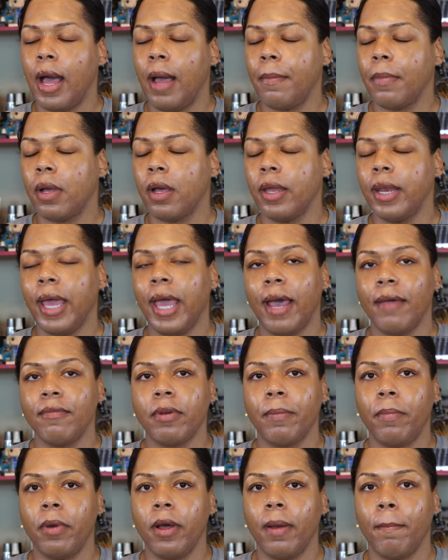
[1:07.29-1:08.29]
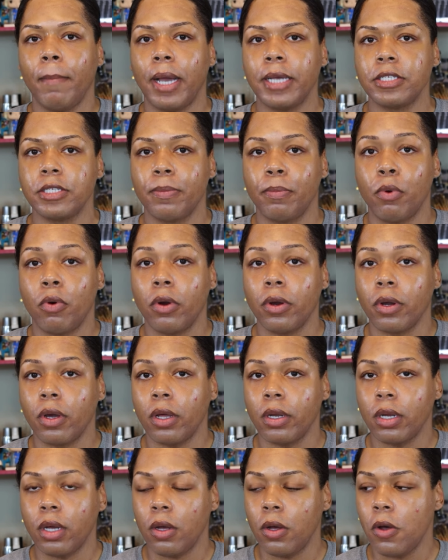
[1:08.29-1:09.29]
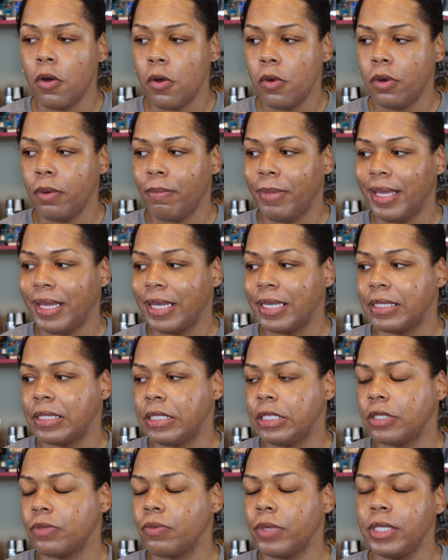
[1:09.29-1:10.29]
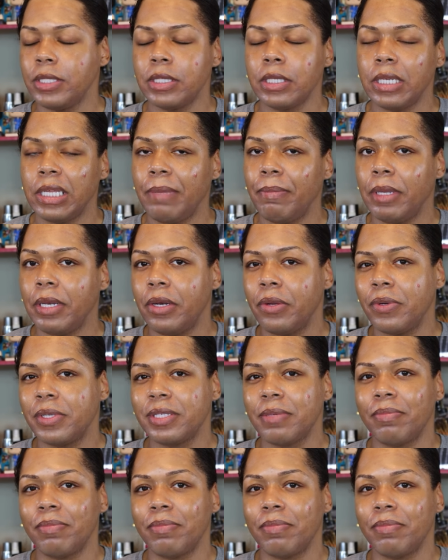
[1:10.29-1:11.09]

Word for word: I'm gonna have to put my support on hold because he's recently been doing